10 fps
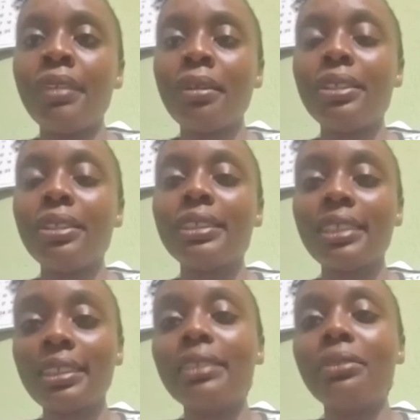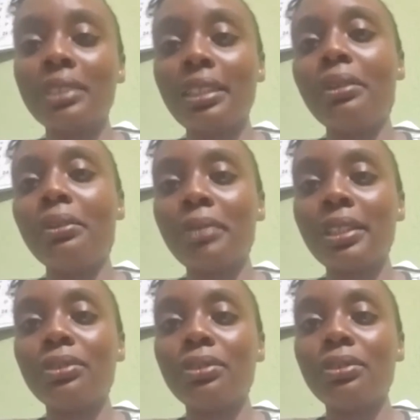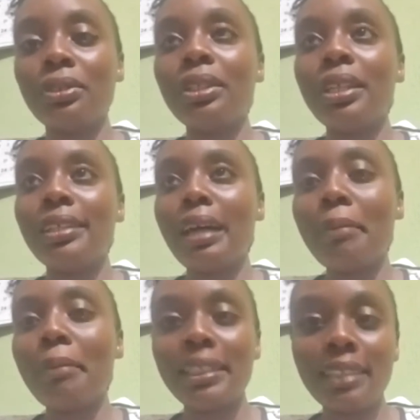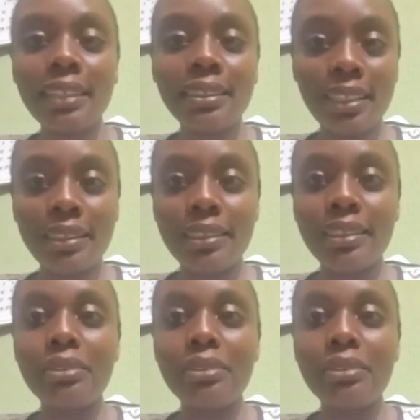Because this goes a long way to their mental state,